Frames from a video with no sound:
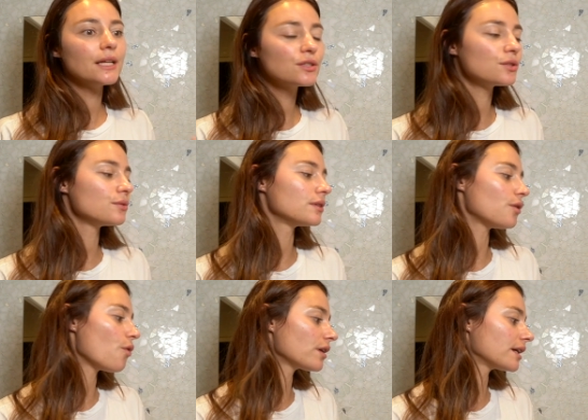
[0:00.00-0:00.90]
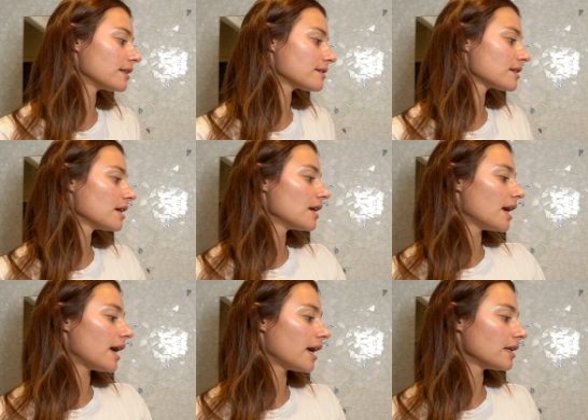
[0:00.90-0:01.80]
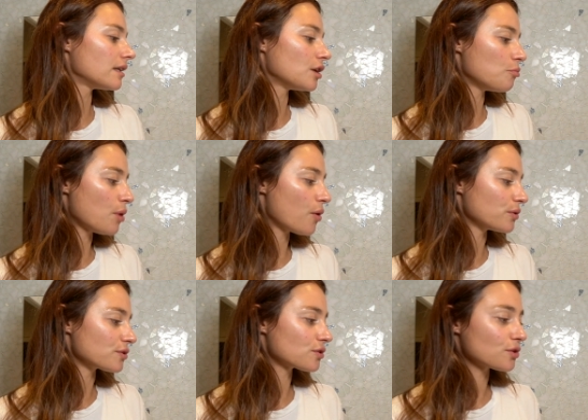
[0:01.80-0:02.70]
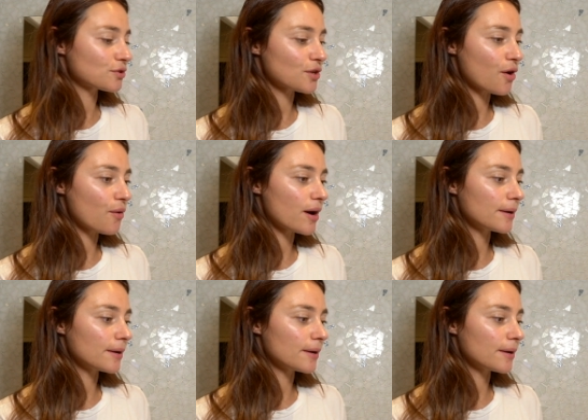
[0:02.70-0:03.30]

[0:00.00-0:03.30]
into organs and bones. So